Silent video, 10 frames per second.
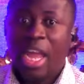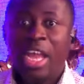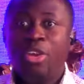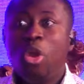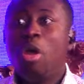
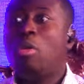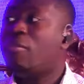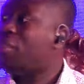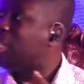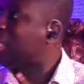And all
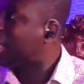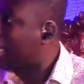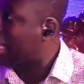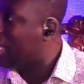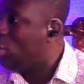of a
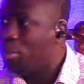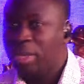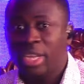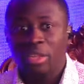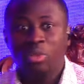sudden, you
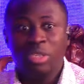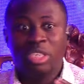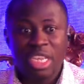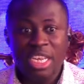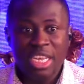begin to
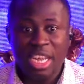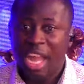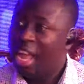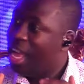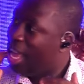see
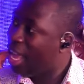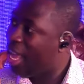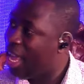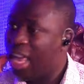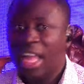
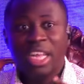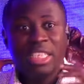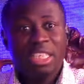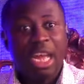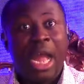her
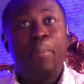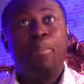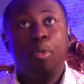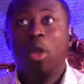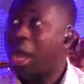
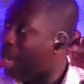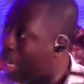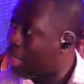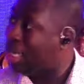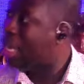
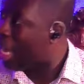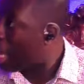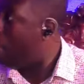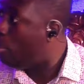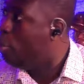under the
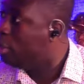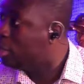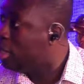apple tree.